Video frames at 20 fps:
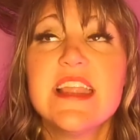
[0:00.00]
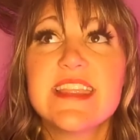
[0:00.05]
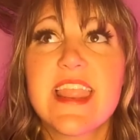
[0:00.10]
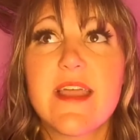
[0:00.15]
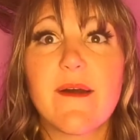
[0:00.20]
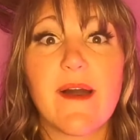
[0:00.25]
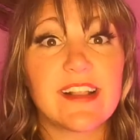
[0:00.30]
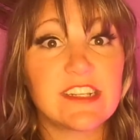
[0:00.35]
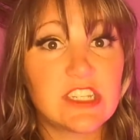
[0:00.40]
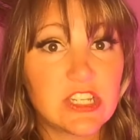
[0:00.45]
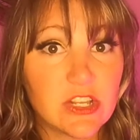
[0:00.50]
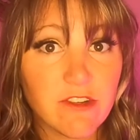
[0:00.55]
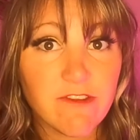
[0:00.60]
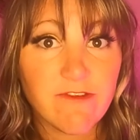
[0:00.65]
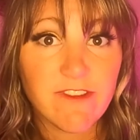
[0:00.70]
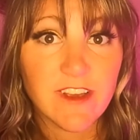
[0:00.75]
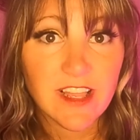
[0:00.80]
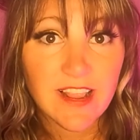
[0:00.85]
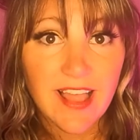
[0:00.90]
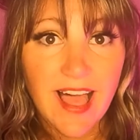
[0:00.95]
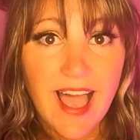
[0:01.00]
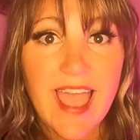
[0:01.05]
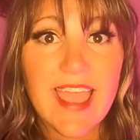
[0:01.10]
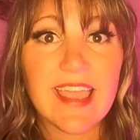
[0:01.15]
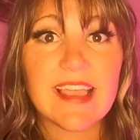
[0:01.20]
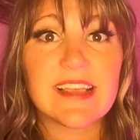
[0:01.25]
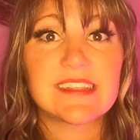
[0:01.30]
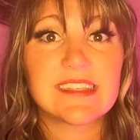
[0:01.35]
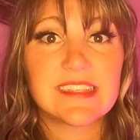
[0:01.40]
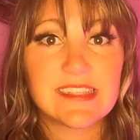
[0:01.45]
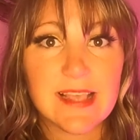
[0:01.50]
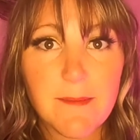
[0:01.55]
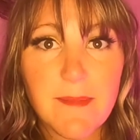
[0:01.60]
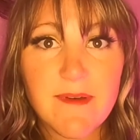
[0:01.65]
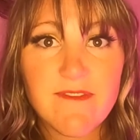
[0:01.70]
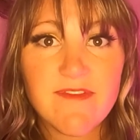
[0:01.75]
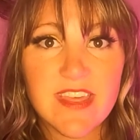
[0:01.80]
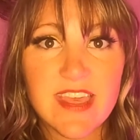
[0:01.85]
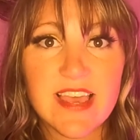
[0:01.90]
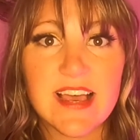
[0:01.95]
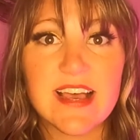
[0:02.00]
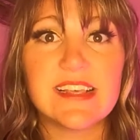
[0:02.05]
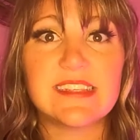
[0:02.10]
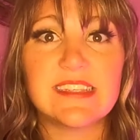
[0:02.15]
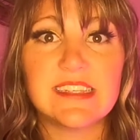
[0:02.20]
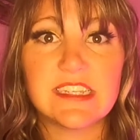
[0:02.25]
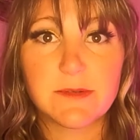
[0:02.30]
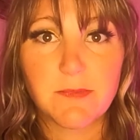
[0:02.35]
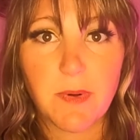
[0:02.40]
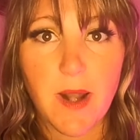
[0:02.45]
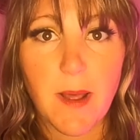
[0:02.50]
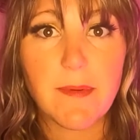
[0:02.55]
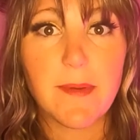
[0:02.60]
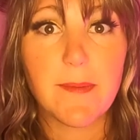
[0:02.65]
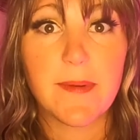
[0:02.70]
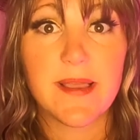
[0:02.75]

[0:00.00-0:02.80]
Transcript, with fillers: Now, I do feel like some of this is probably